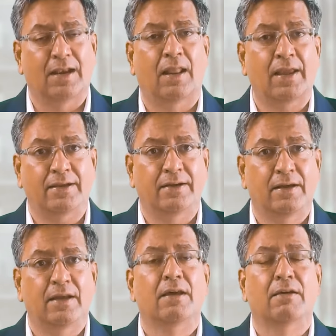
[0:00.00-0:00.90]
like
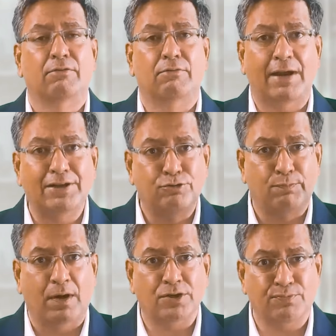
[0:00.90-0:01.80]
right to
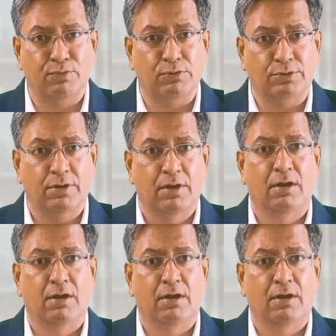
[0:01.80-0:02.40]
passport,